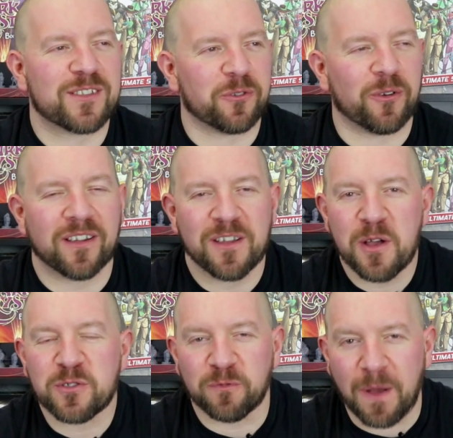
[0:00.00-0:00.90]
So
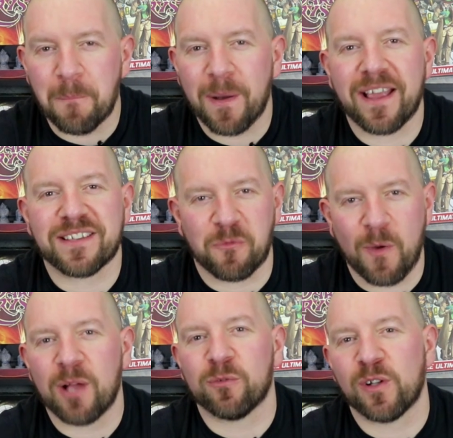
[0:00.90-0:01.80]
vampires and
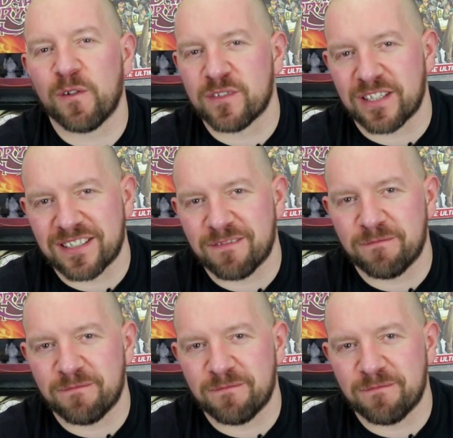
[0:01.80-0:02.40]
werewolves and